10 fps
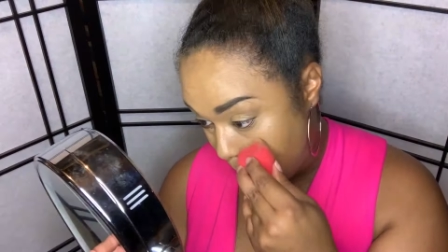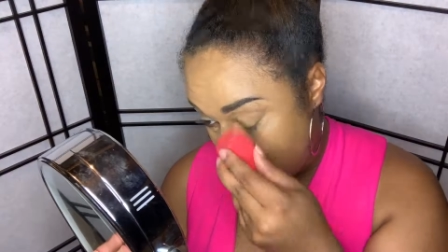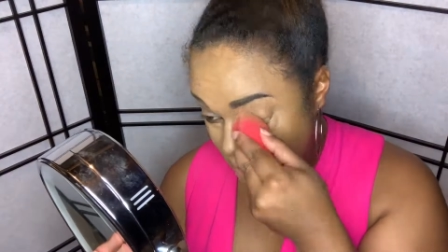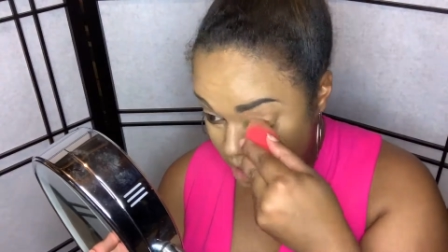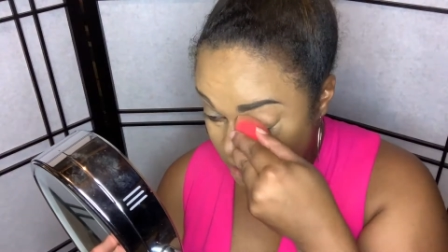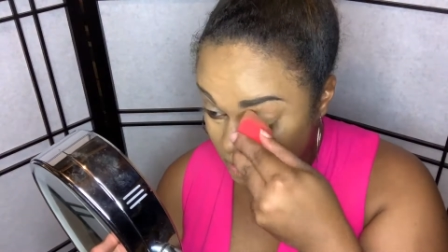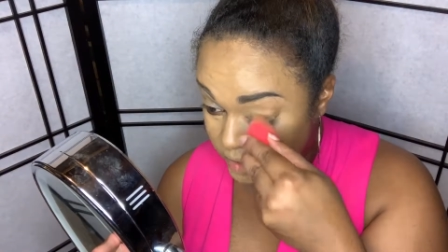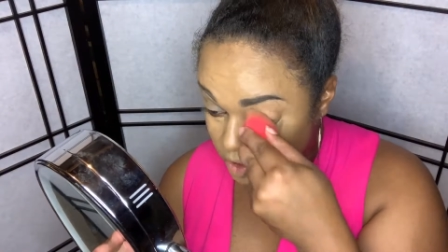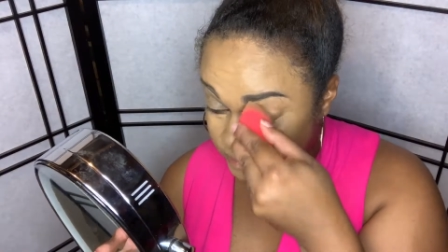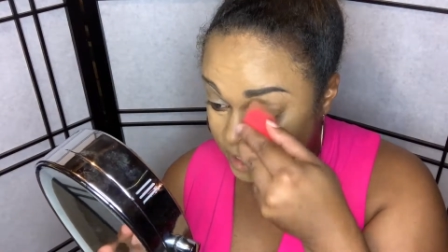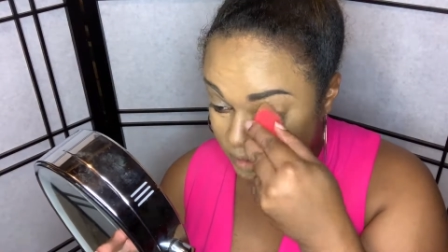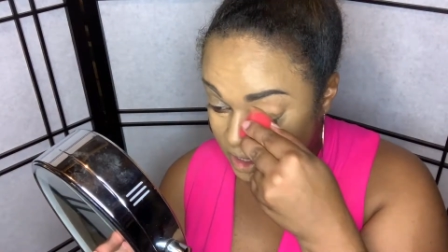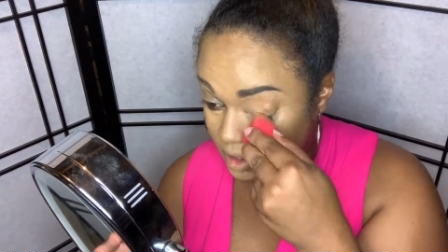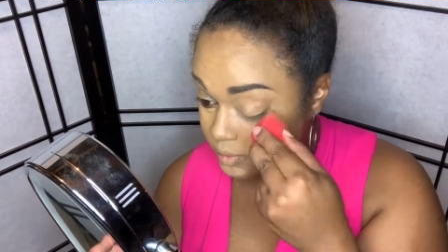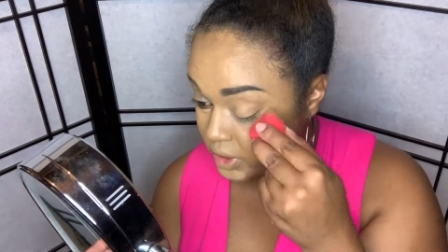where we are applying
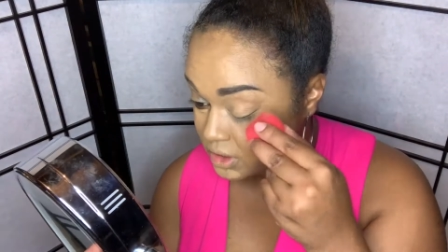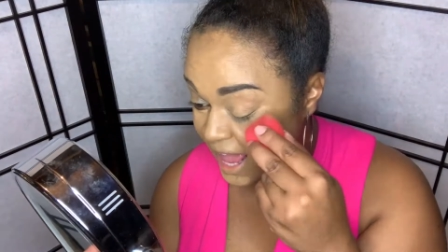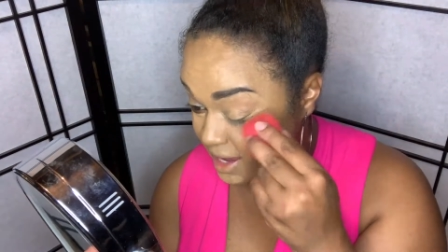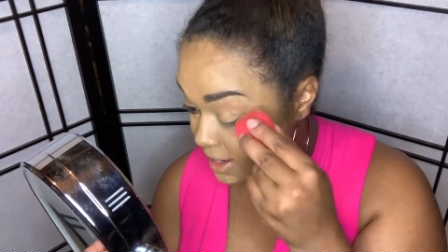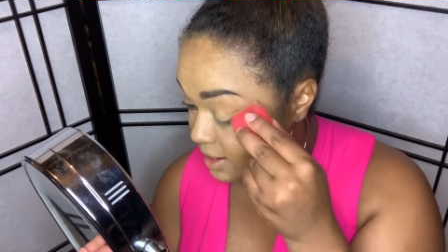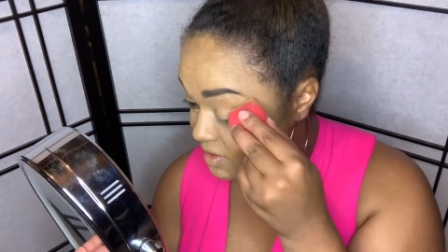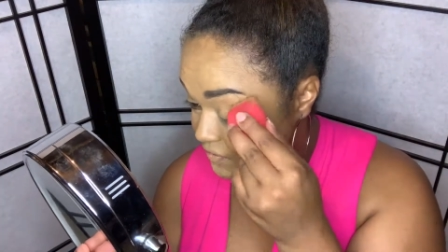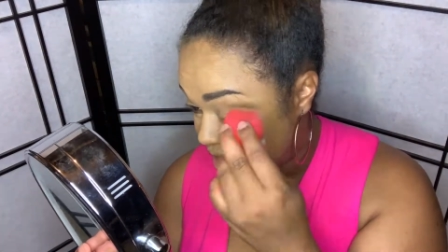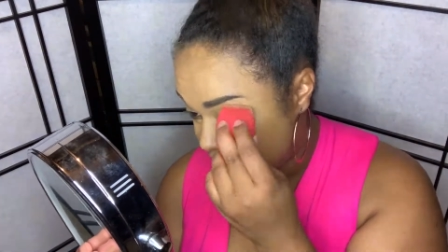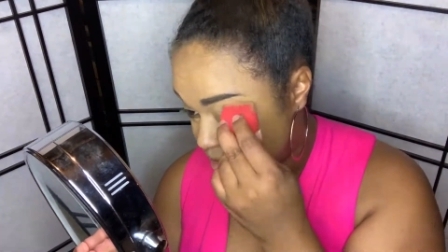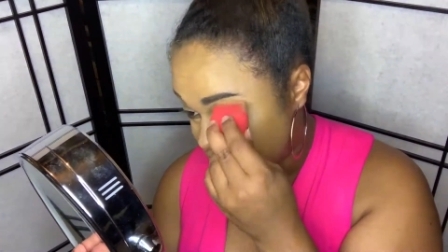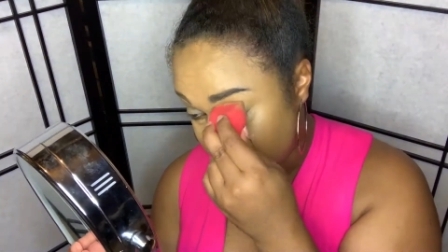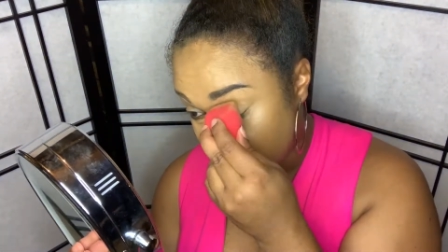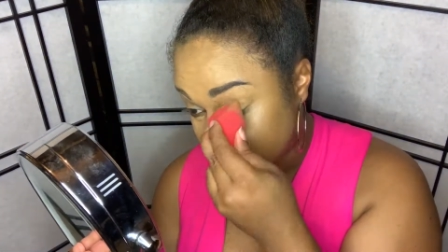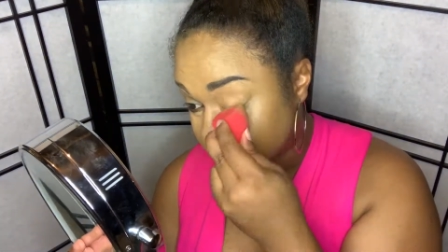makeup, we are laying the face,
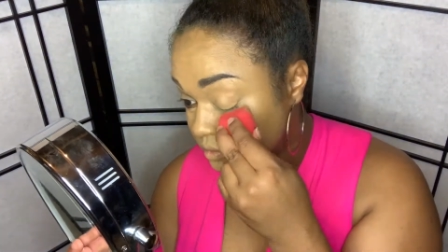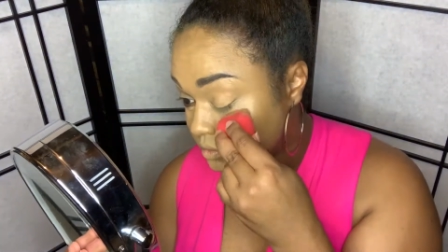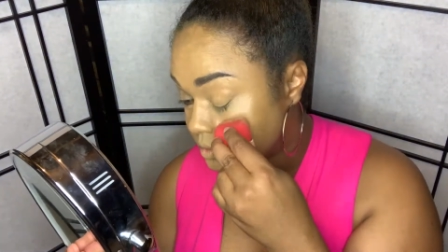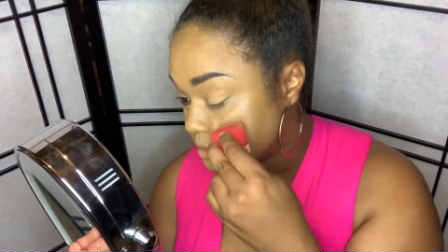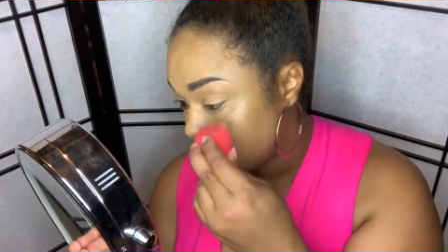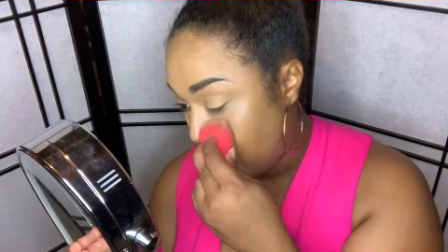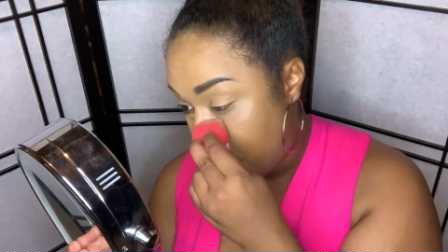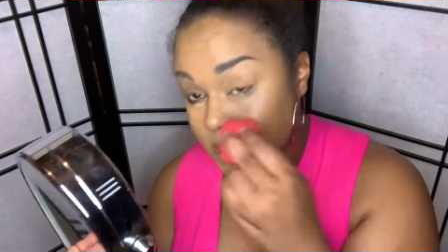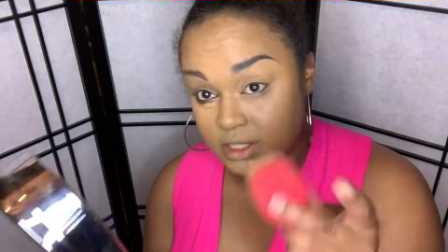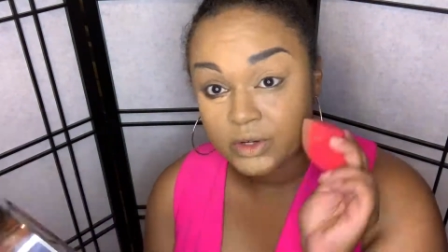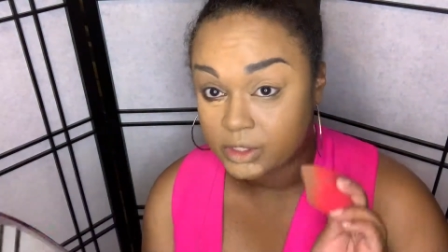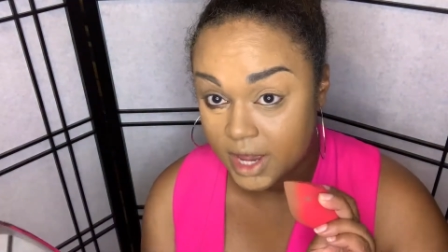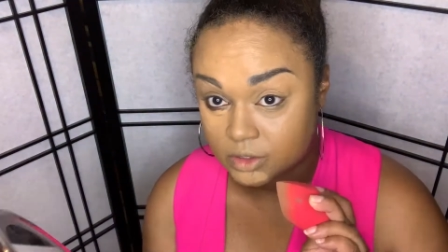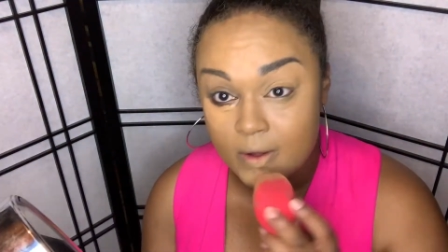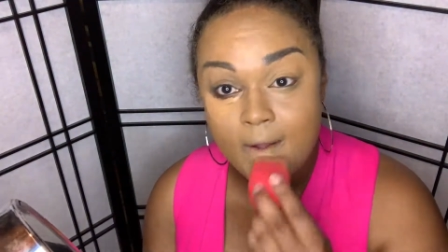and it's still going to look natural.